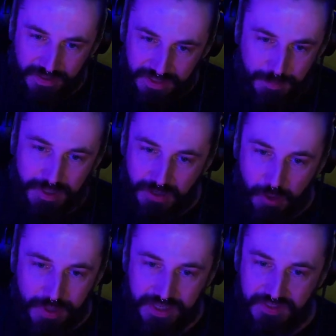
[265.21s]
keeping
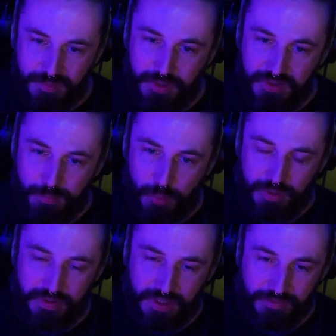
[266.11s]
going is the most
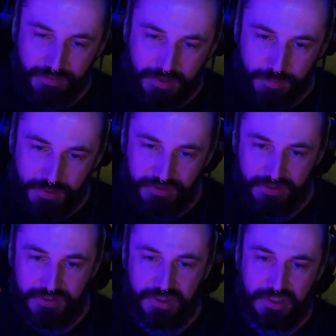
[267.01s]
important thing for
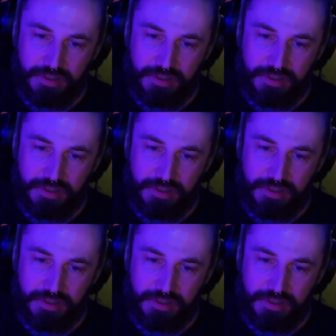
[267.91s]
composers.